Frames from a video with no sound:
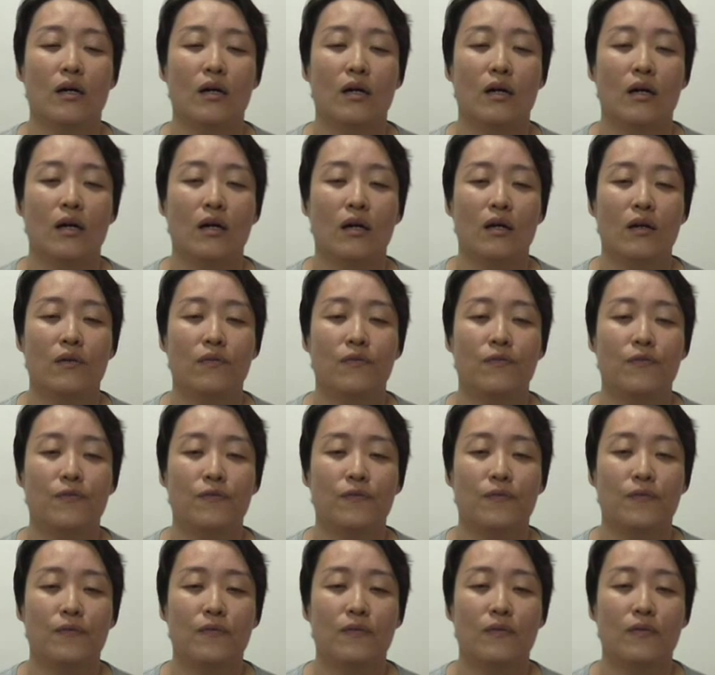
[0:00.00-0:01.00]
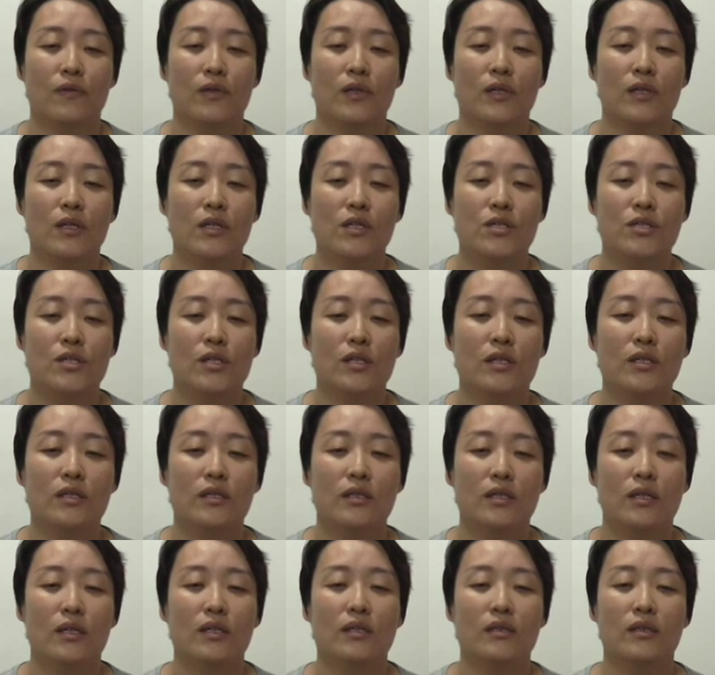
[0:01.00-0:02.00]
I've initially
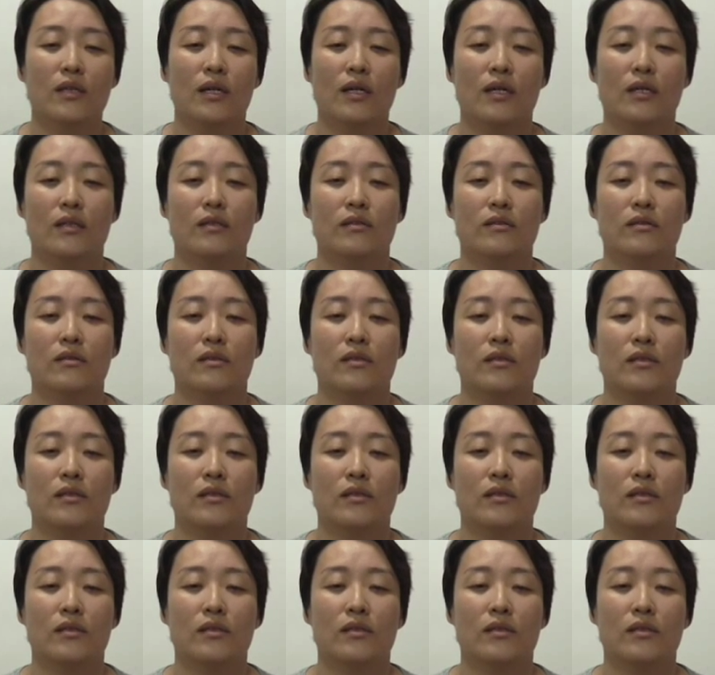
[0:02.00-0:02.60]
think that